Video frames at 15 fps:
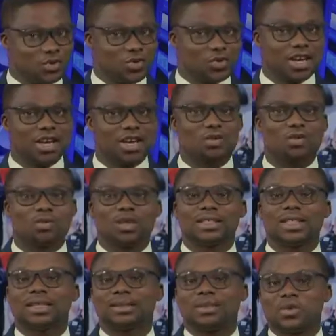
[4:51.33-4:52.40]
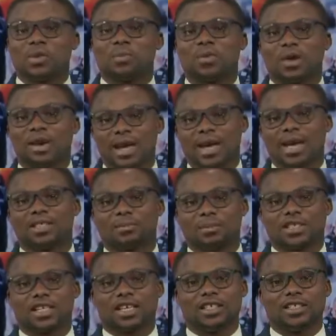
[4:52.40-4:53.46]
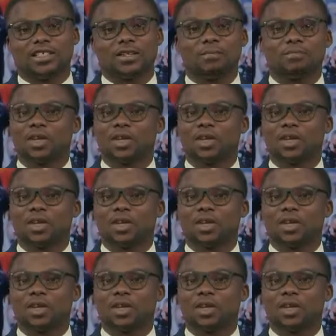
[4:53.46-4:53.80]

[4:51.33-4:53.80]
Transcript: UK was at 3.8%